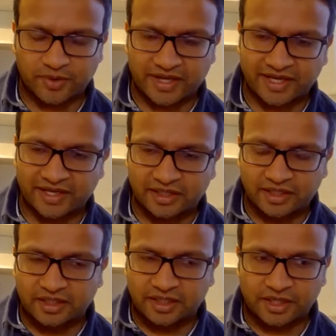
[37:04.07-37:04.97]
where
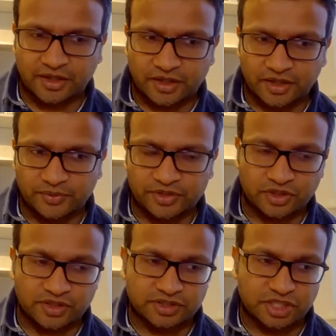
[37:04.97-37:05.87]
we
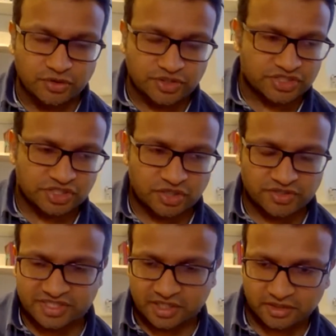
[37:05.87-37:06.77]
got coders to
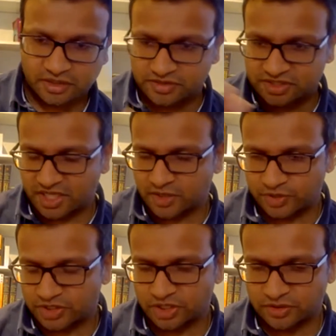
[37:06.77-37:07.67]
code a set of notes, and
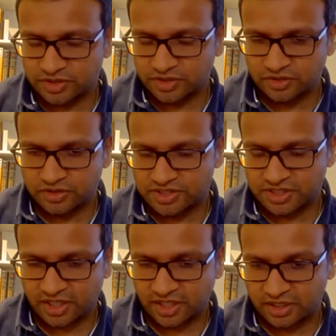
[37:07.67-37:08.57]
we
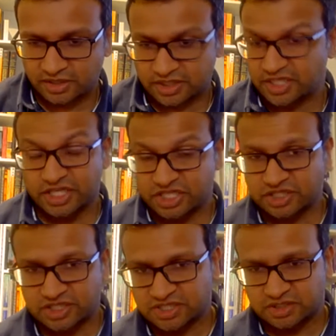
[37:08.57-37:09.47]
got a
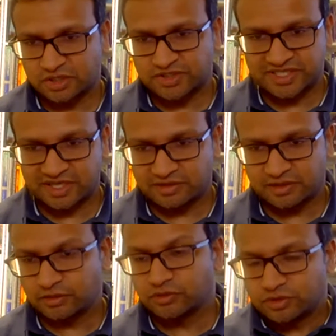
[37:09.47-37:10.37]
clinician to code a set of
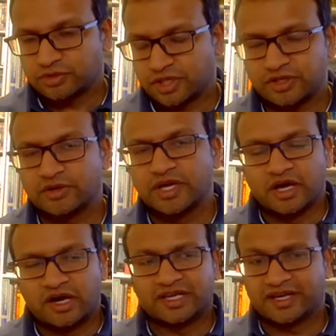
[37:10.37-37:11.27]
notes, or
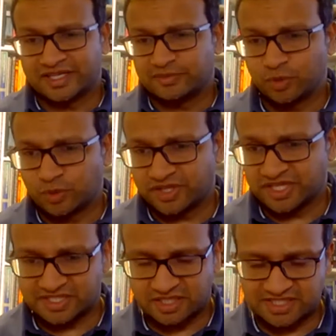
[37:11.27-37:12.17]
highlight the important
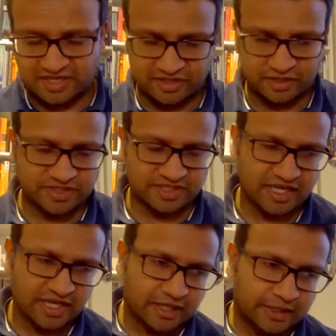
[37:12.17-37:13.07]
things in a set of notes,
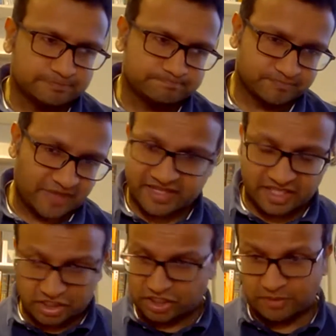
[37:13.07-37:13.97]
and
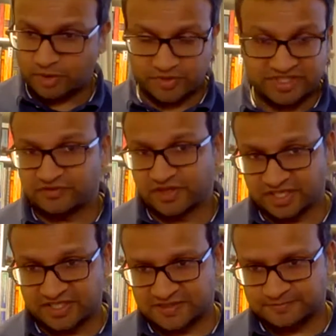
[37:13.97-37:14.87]
they come up with different
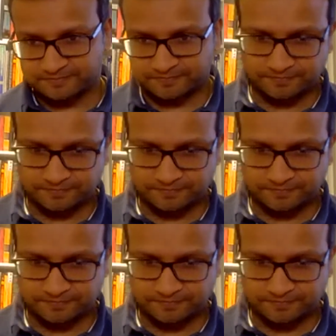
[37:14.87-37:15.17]
things.